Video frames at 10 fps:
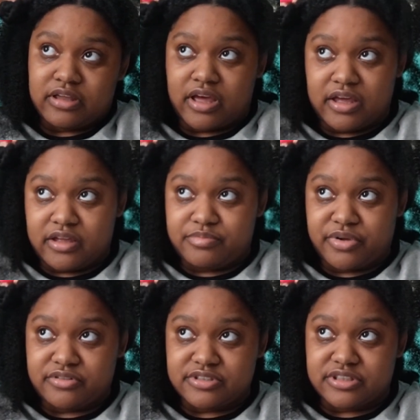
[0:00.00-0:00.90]
I had
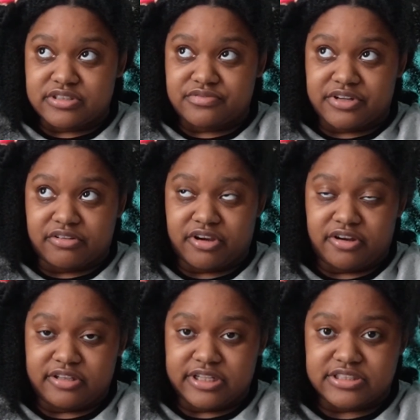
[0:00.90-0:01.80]
posted this video.
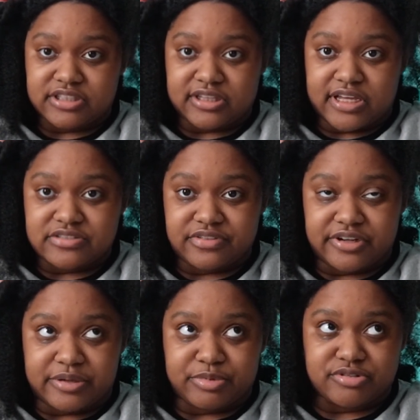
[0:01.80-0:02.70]
Currently it's the last
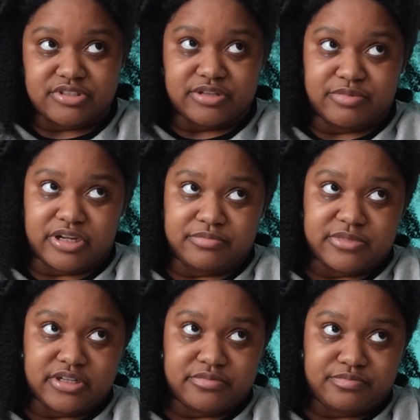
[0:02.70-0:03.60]
video I posted, but I'm
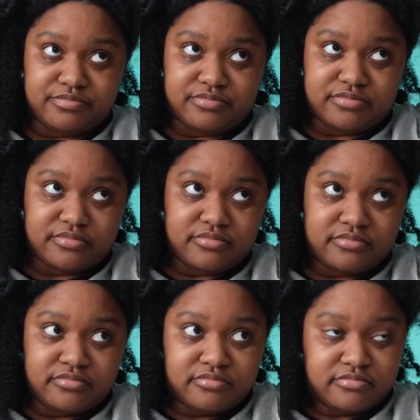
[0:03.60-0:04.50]
gonna
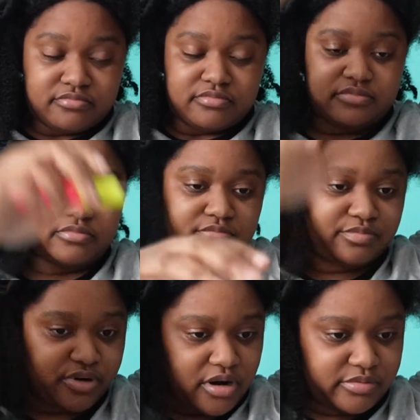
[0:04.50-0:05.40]

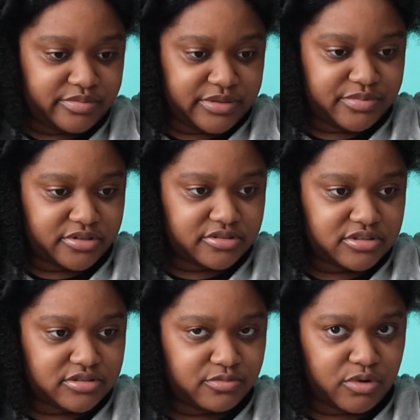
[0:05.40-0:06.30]
probably
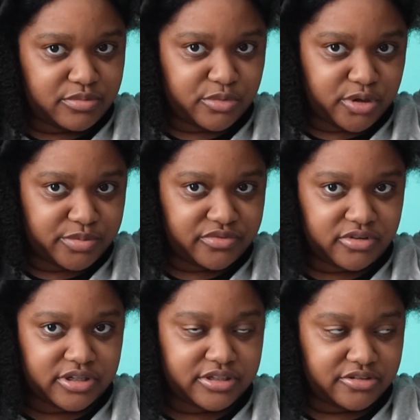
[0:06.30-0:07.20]
post one more
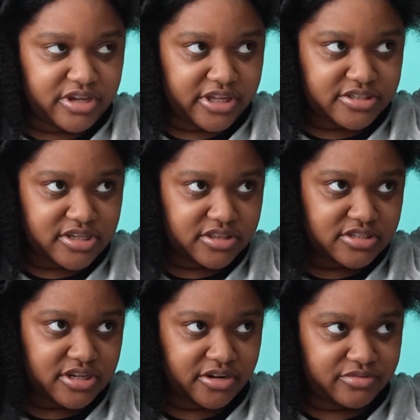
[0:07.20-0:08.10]
before you guys get
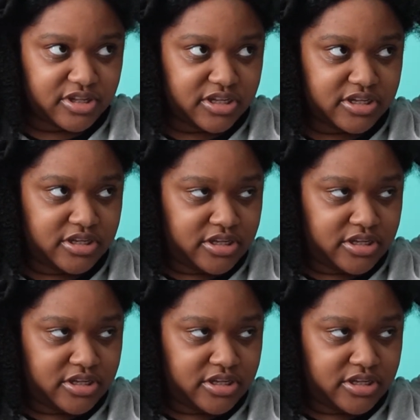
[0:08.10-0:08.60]
this hair vlog.